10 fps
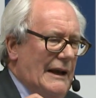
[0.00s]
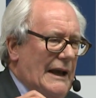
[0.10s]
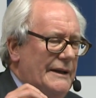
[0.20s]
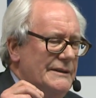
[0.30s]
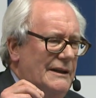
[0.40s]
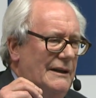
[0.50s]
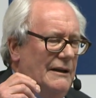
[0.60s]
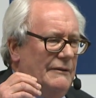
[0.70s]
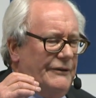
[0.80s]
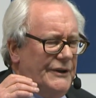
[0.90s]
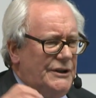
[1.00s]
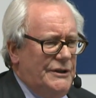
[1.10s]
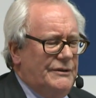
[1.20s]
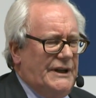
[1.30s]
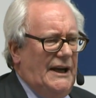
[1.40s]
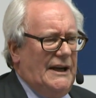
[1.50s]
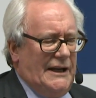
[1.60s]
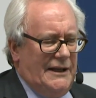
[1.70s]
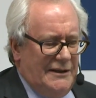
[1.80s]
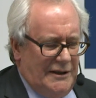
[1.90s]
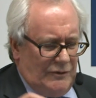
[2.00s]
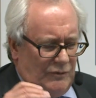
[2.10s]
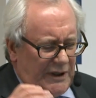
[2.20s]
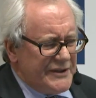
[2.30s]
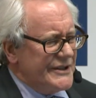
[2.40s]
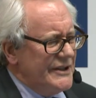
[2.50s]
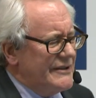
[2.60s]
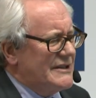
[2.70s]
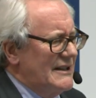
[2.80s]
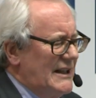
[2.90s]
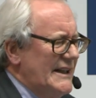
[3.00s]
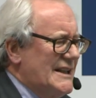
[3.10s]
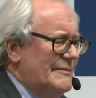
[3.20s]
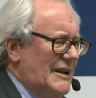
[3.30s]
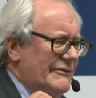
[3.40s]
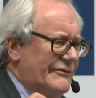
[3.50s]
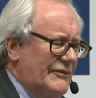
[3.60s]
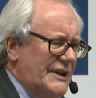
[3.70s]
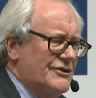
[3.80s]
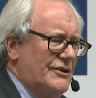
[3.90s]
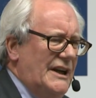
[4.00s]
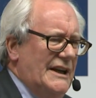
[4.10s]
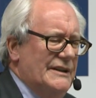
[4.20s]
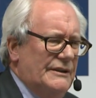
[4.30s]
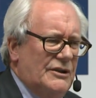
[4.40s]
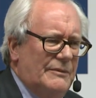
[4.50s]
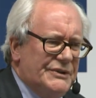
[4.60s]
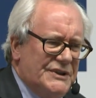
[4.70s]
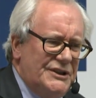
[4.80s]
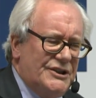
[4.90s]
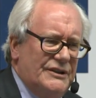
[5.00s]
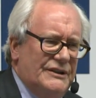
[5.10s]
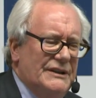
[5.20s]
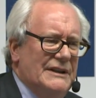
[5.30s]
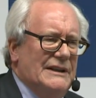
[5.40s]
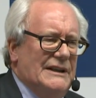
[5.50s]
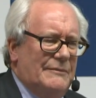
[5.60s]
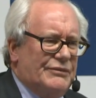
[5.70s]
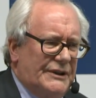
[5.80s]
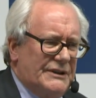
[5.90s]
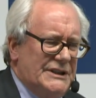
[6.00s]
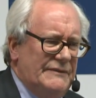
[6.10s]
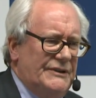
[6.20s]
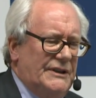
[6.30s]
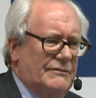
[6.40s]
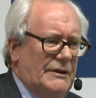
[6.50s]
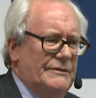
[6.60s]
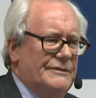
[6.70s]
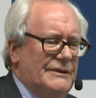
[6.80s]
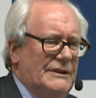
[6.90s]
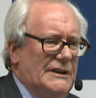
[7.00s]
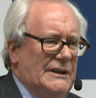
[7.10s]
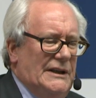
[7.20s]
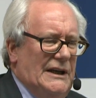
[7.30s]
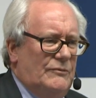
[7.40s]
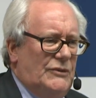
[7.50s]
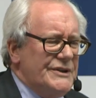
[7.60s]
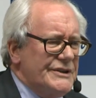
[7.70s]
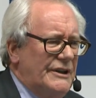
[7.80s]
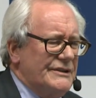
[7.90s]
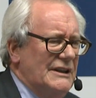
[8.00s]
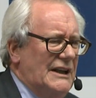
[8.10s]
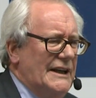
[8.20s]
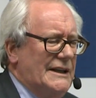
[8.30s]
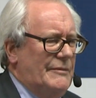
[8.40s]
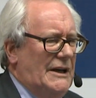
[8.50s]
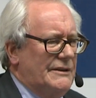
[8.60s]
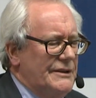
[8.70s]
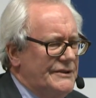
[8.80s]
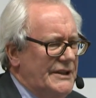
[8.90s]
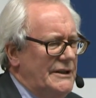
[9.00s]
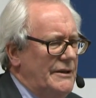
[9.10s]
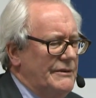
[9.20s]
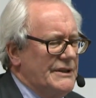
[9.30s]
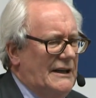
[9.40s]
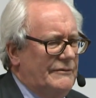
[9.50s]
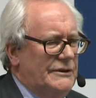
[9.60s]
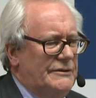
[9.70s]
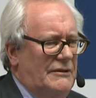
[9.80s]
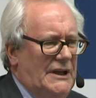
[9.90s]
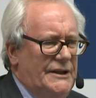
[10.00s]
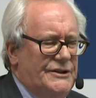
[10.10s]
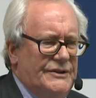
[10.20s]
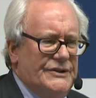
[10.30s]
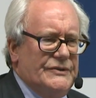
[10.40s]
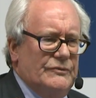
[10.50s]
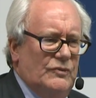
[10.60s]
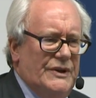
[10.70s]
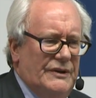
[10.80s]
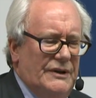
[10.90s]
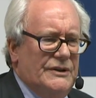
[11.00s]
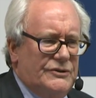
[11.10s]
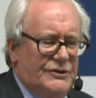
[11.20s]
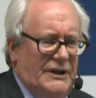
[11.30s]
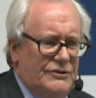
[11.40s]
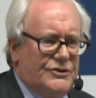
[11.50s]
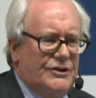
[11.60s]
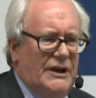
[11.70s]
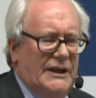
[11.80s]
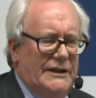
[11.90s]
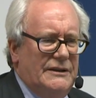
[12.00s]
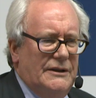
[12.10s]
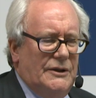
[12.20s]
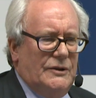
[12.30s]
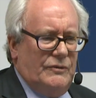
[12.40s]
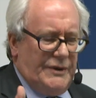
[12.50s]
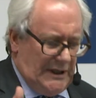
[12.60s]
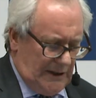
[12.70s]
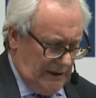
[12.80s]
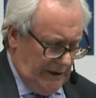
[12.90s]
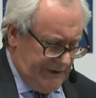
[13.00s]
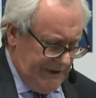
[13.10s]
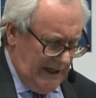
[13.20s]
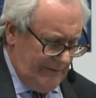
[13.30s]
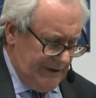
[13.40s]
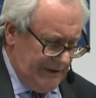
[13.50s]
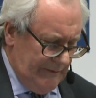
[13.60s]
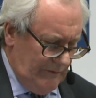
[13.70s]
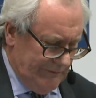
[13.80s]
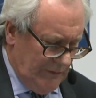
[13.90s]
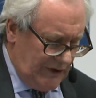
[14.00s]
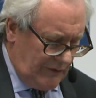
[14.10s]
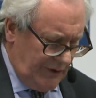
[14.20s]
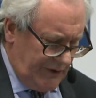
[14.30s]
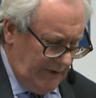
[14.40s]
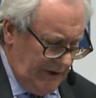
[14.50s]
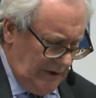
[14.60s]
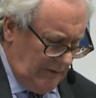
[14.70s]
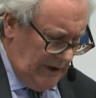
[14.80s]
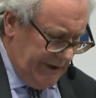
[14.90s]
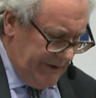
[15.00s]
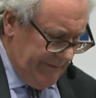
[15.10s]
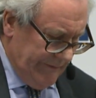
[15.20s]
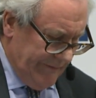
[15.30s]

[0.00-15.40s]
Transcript: And for the UK, what's not to like about free trade and competition and productivity growth? And what's not to like about continuing to have good relations with in trade with our close neighbours, which of course we all want?